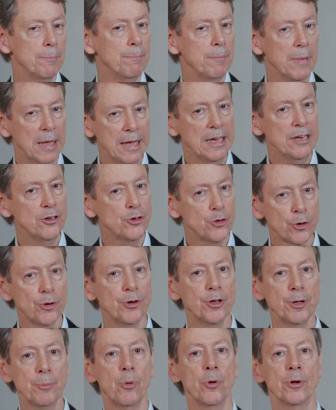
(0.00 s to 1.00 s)
main
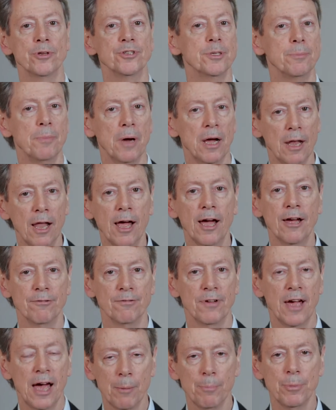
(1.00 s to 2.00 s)
turning points of my life
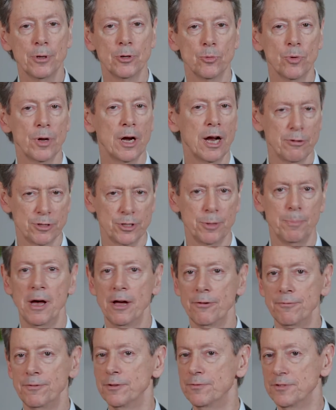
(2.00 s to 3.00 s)
happened when I was
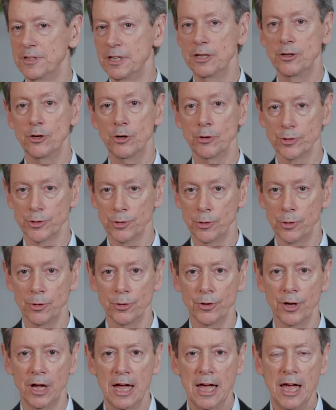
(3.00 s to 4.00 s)
about 15 years
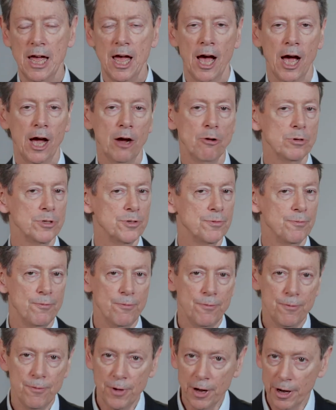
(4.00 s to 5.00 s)
old. I was
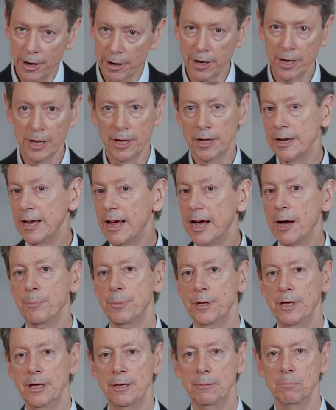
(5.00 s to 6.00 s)
very
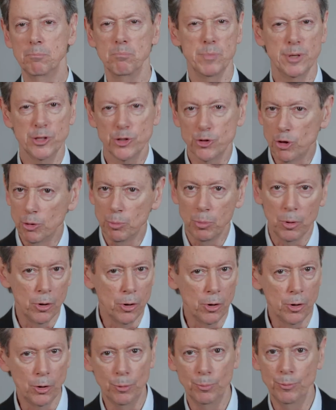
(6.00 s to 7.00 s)
unhappy,
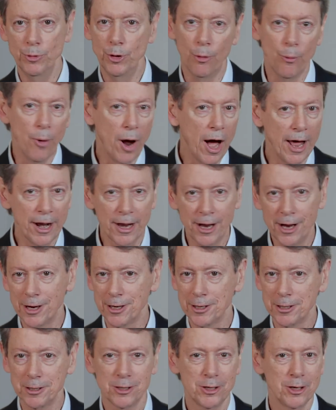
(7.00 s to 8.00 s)
miserable,
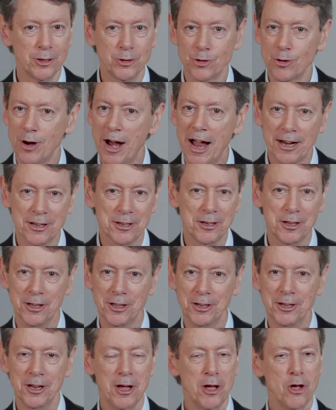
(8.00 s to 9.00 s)
neurotic,
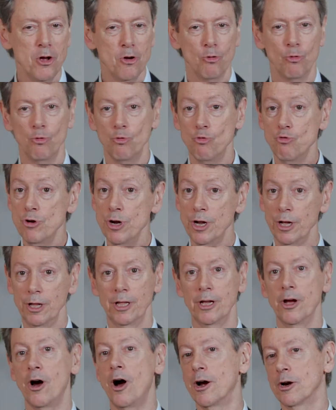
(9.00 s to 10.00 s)
contracted,
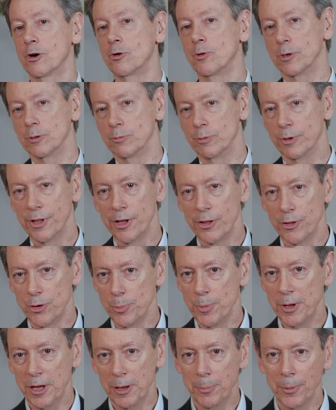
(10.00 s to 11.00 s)
really awkward with other
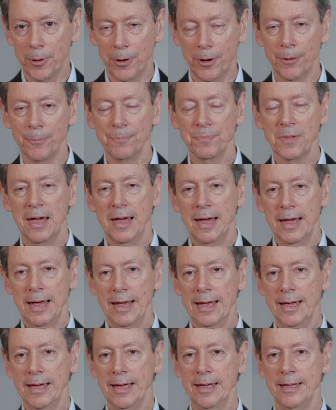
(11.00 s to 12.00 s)
people,
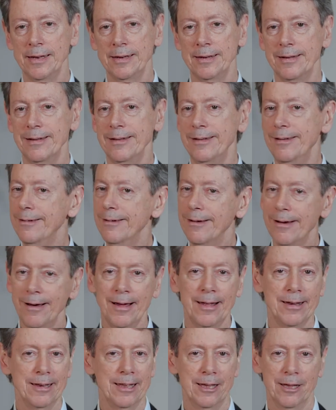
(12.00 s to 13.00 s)
and
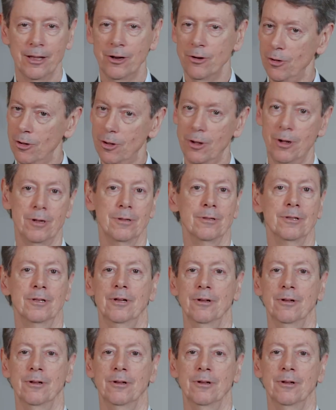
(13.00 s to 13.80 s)
not at all